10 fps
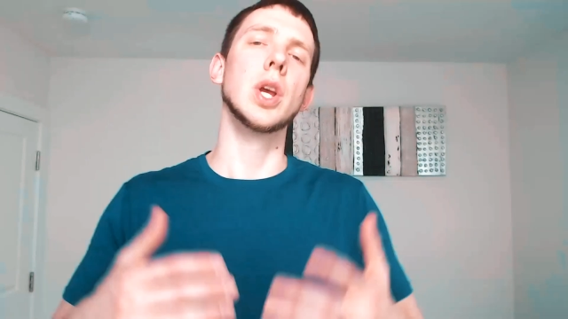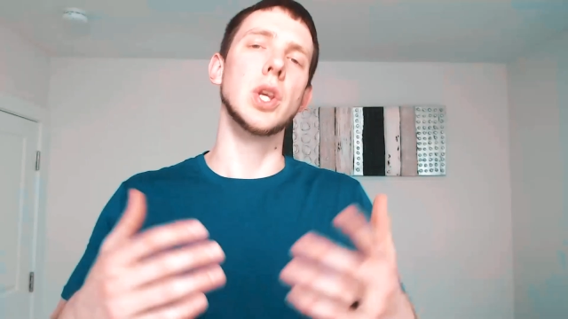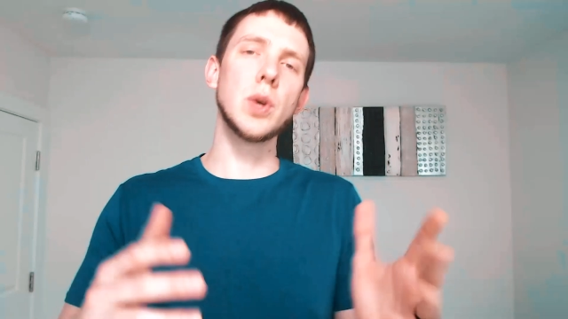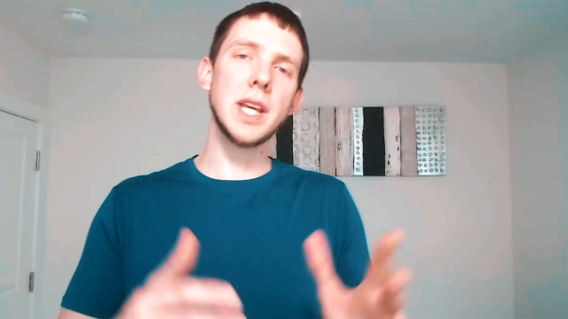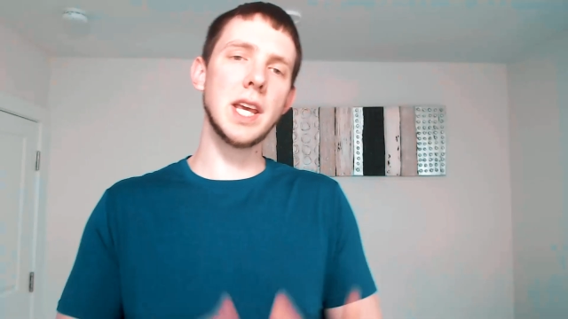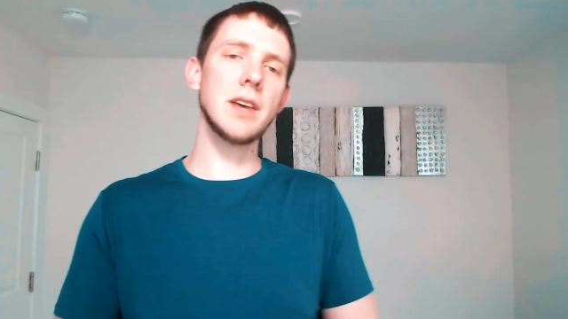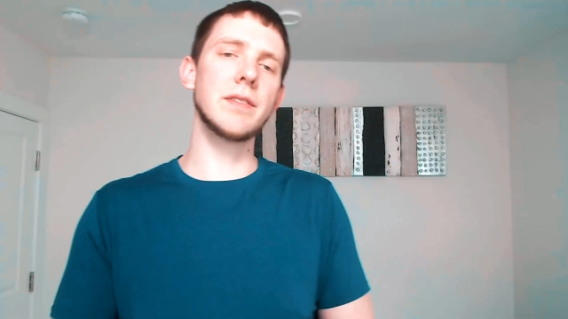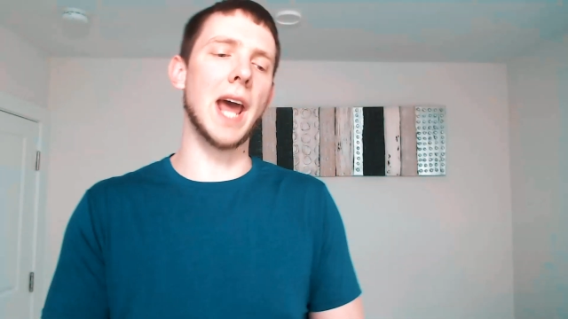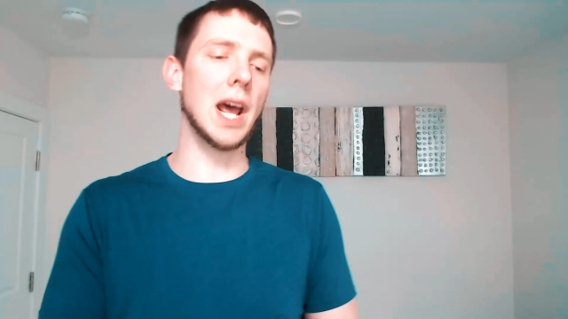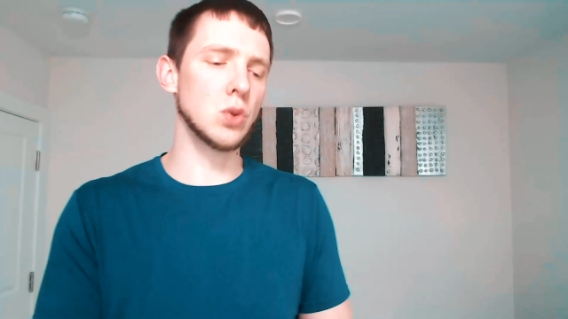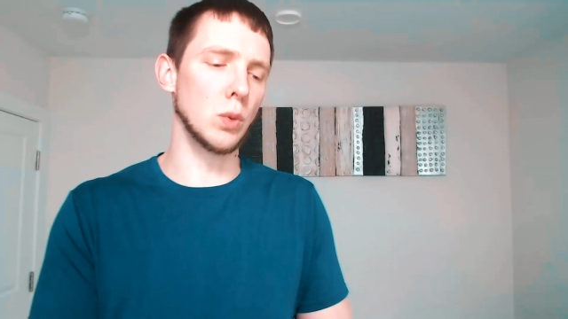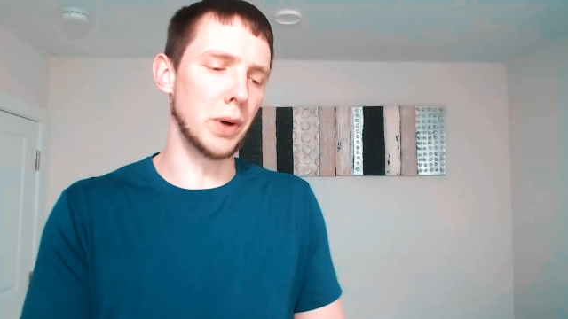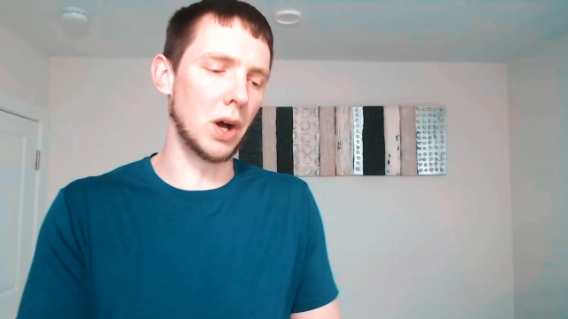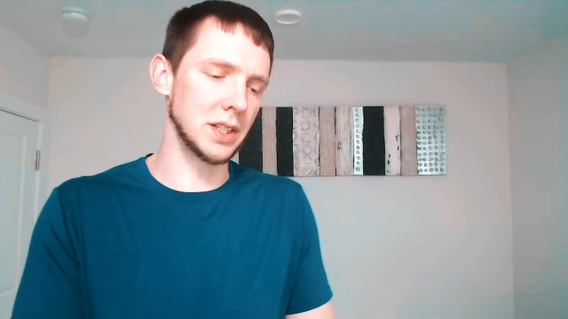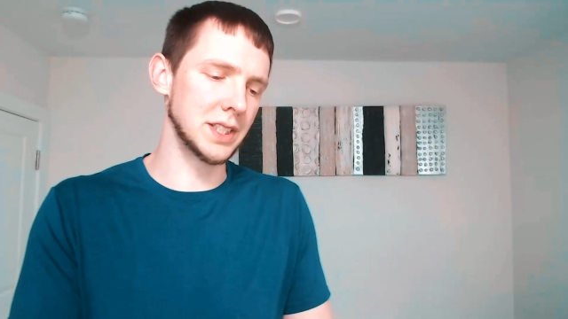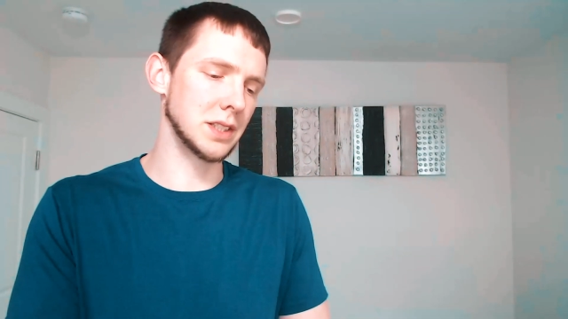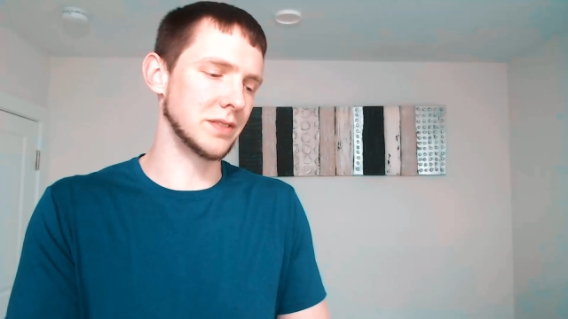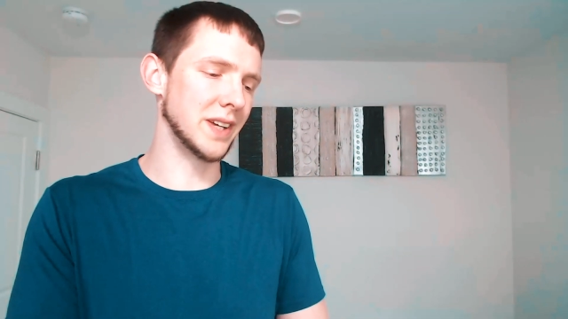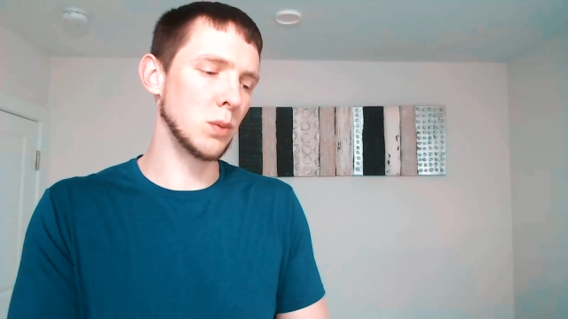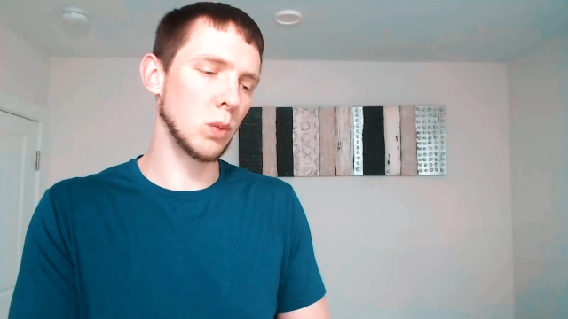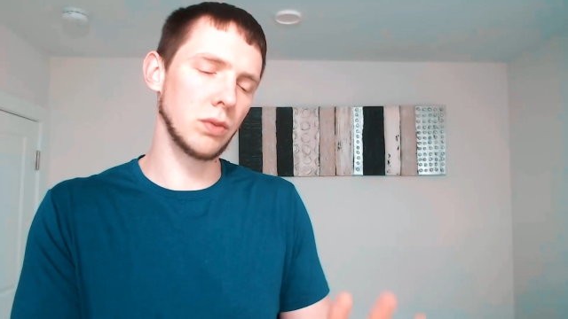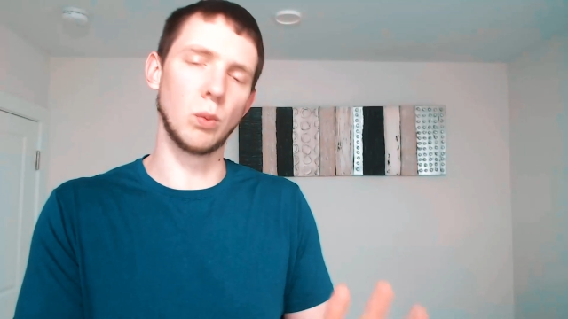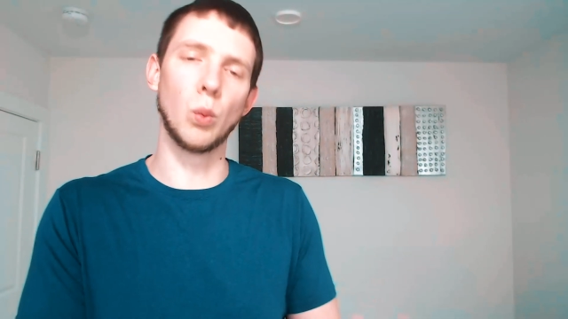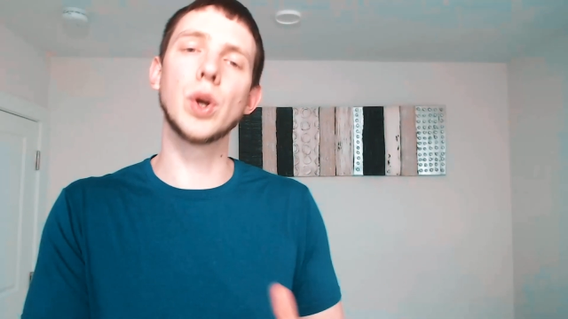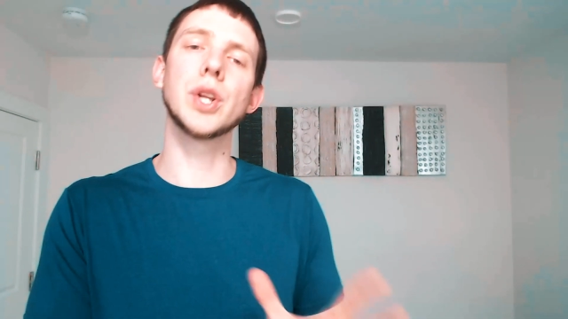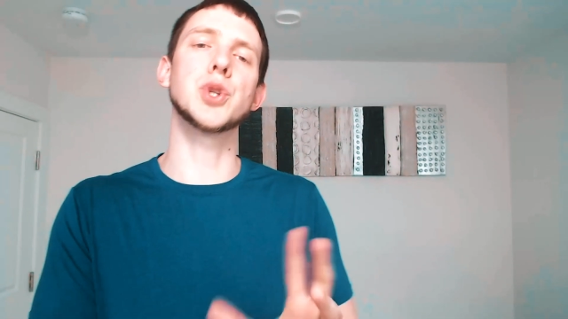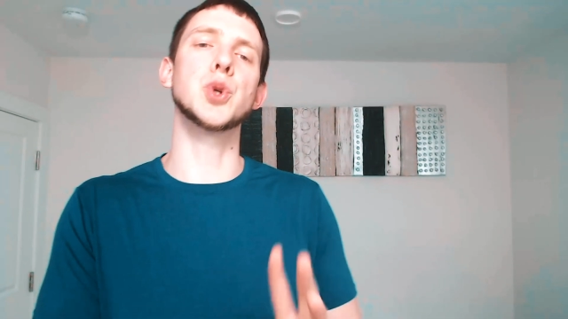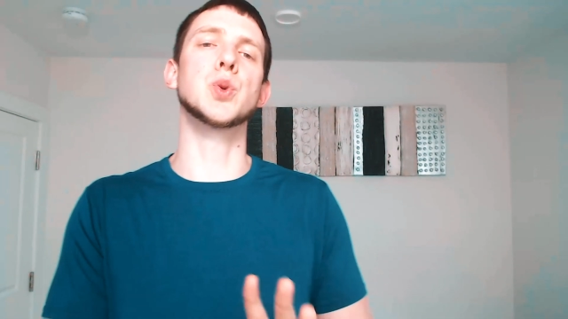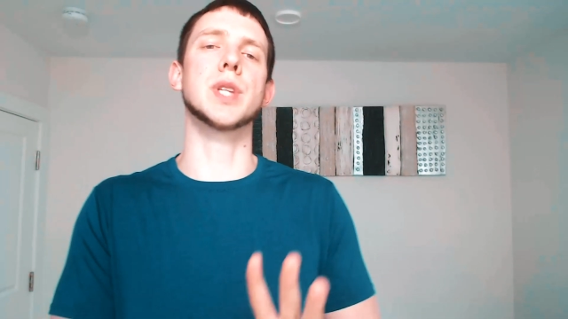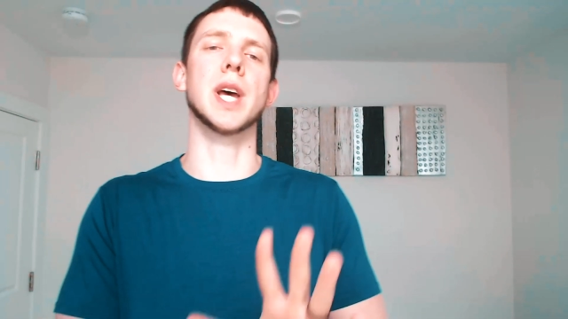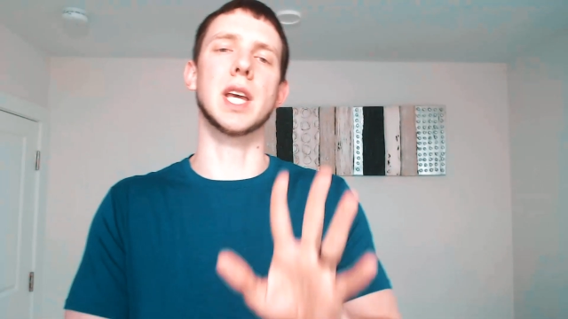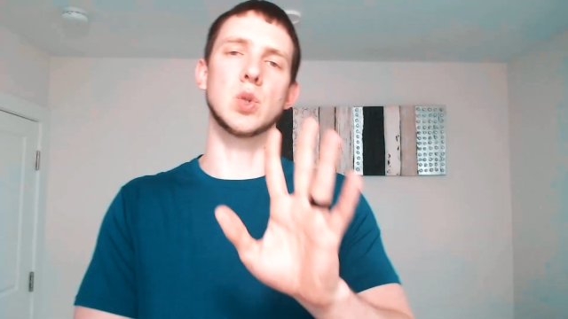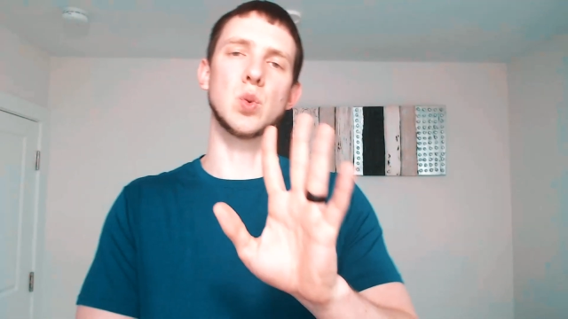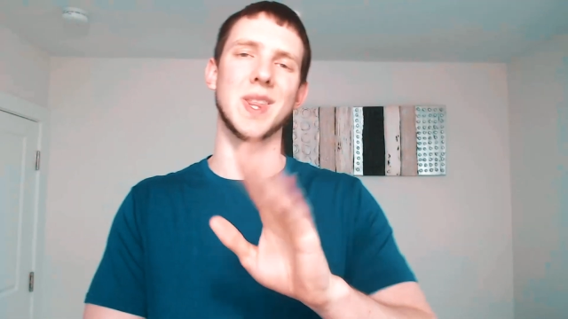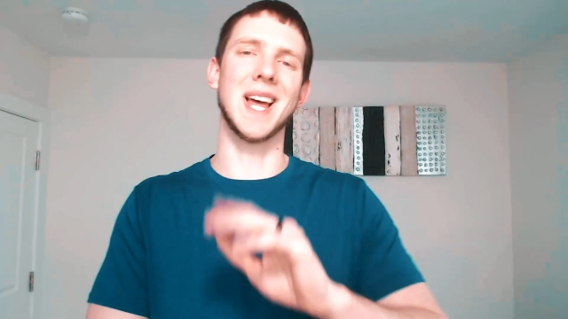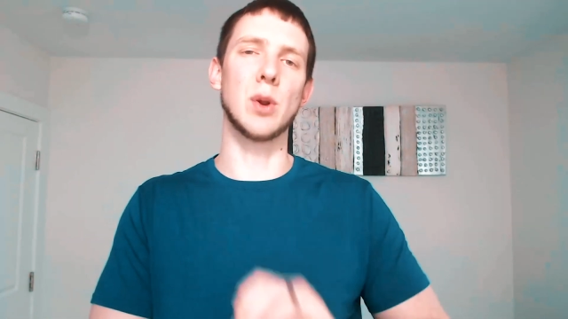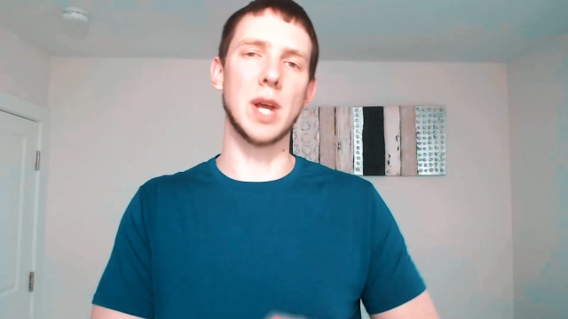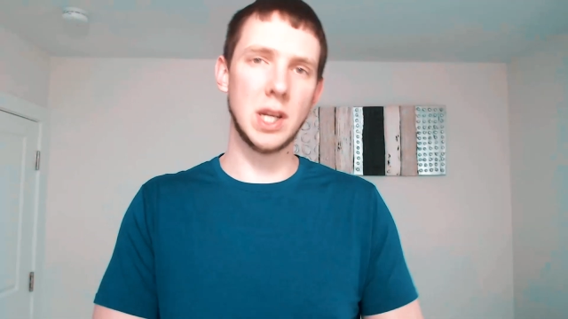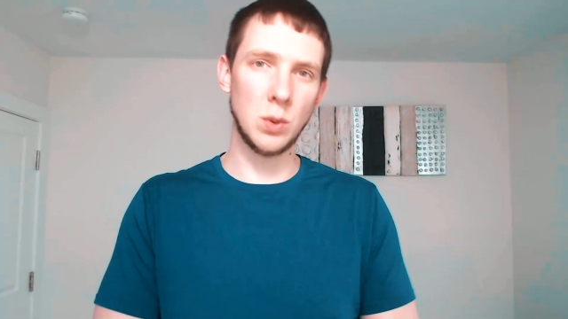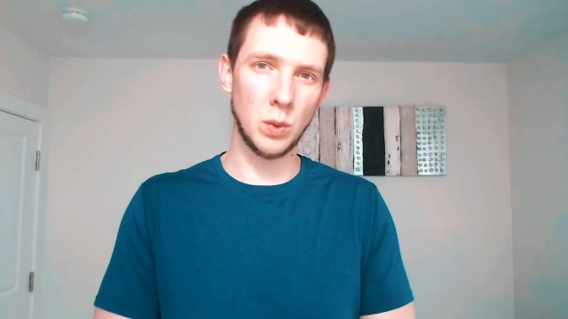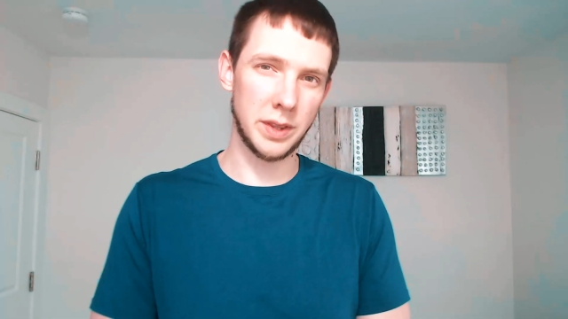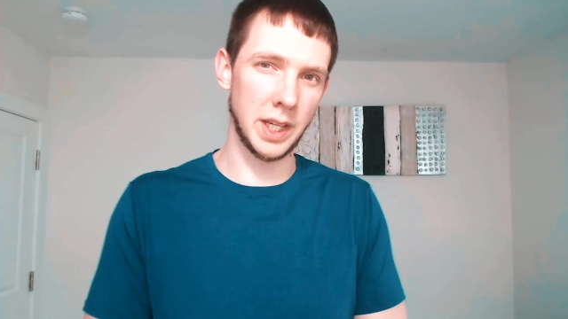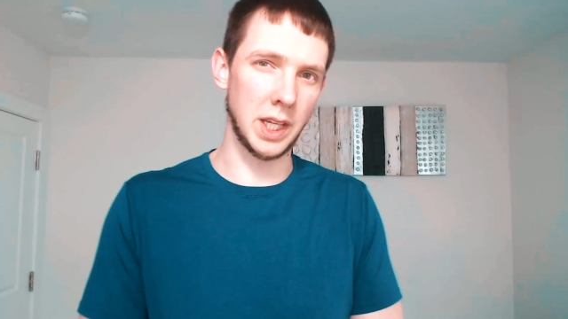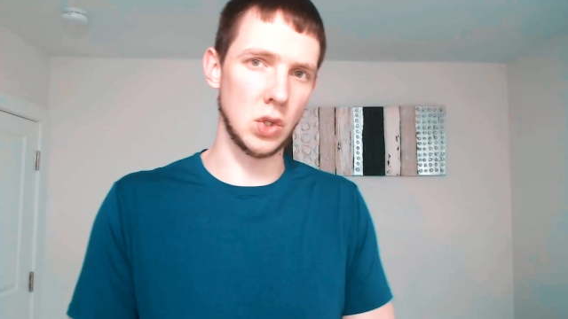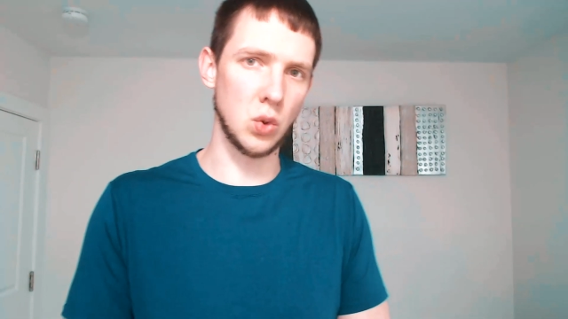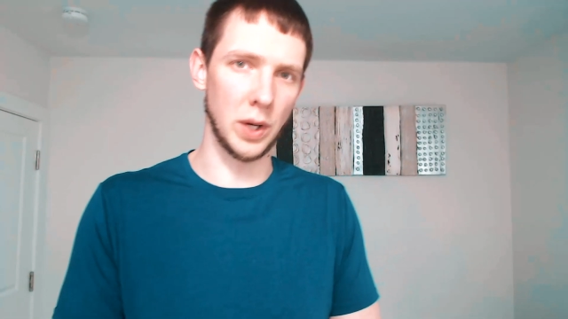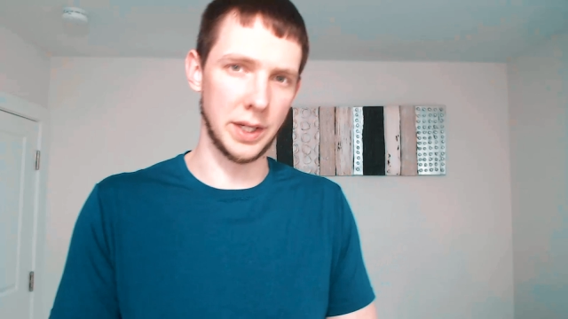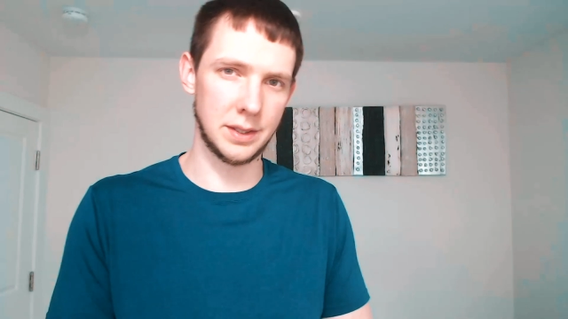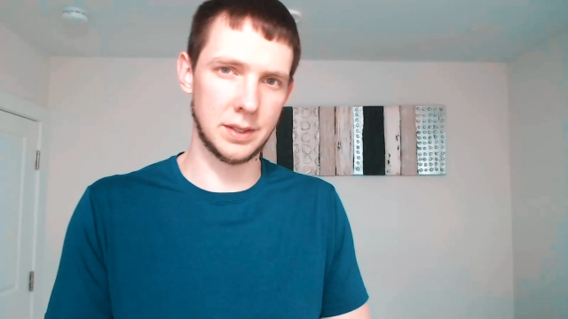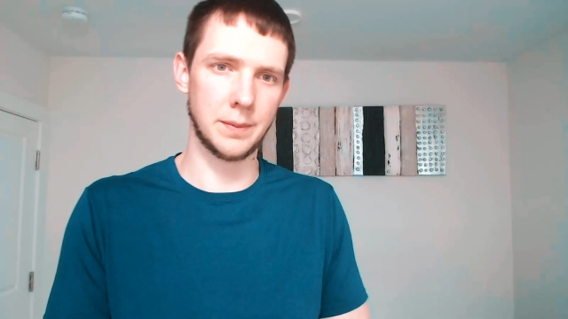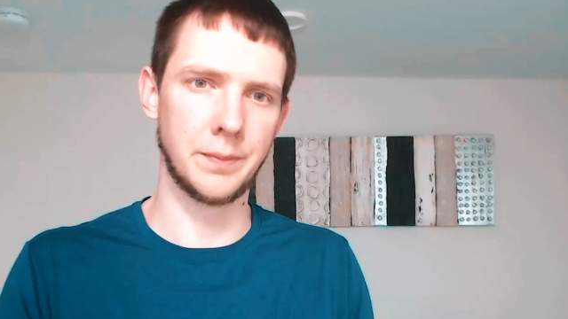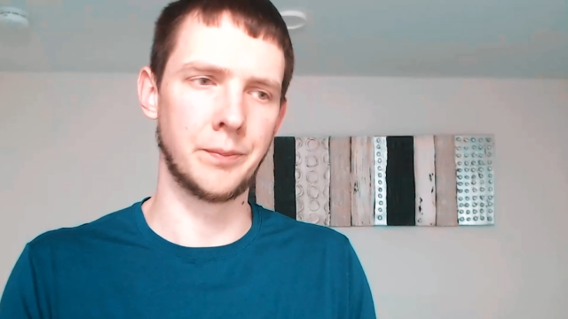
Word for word: You can give natural pauses of anywhere from 1 to 2 seconds without anyone thinking twice.